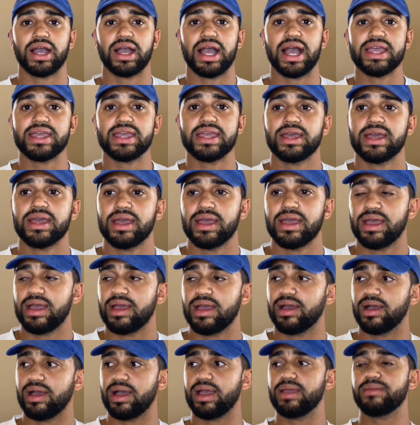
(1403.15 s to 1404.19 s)
I
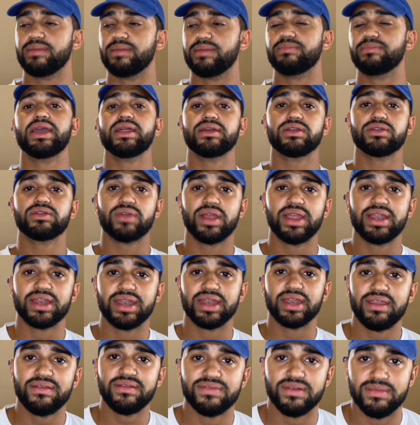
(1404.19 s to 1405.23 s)
made a great
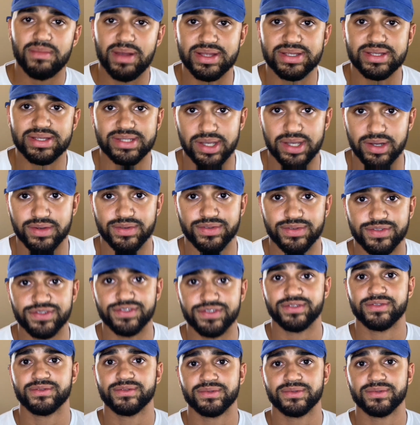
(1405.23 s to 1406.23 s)
name for myself.